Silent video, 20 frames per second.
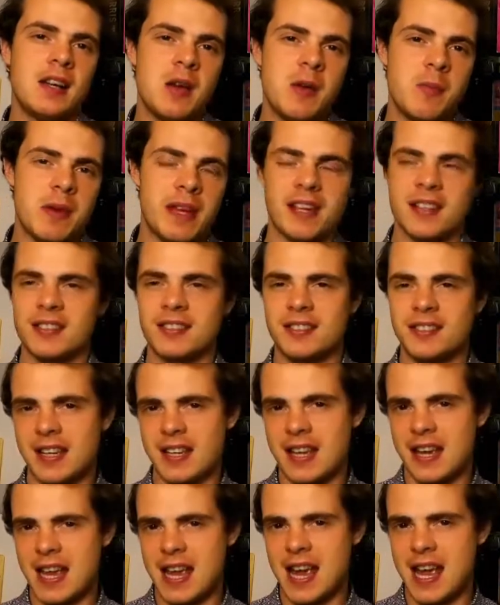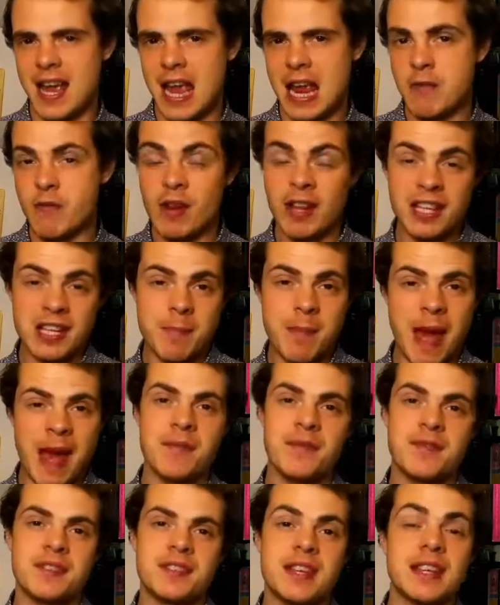because it really
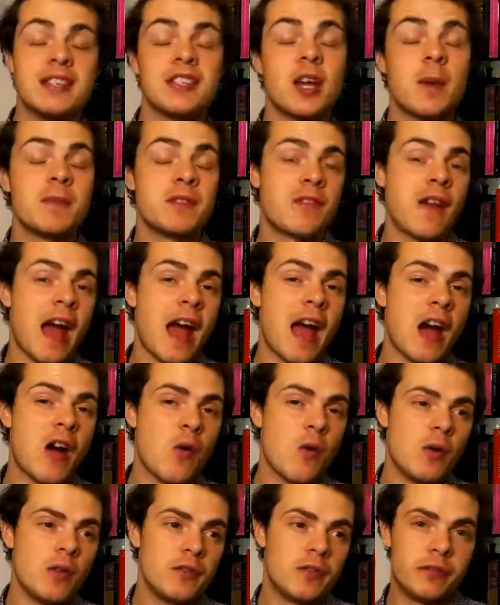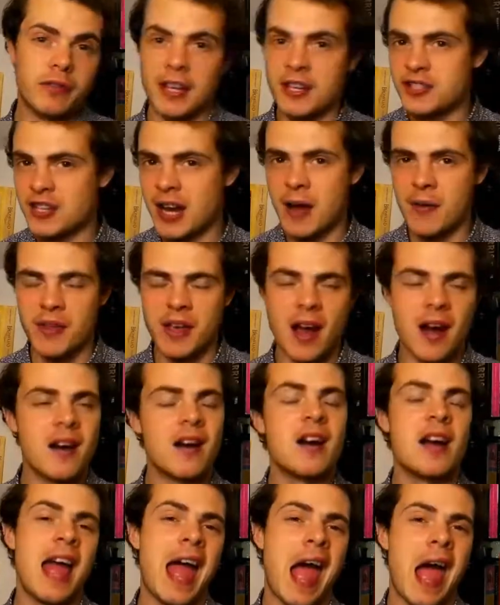depends in terms of how fleshed out they
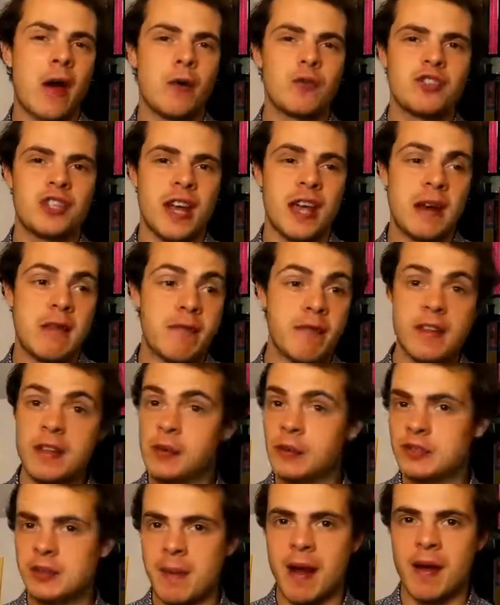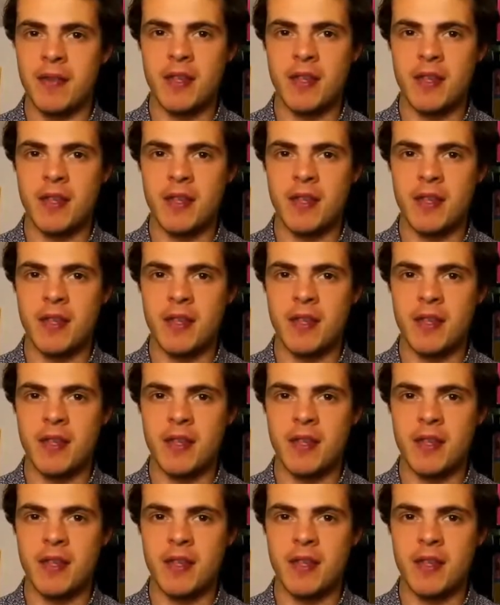are, how Jane feels about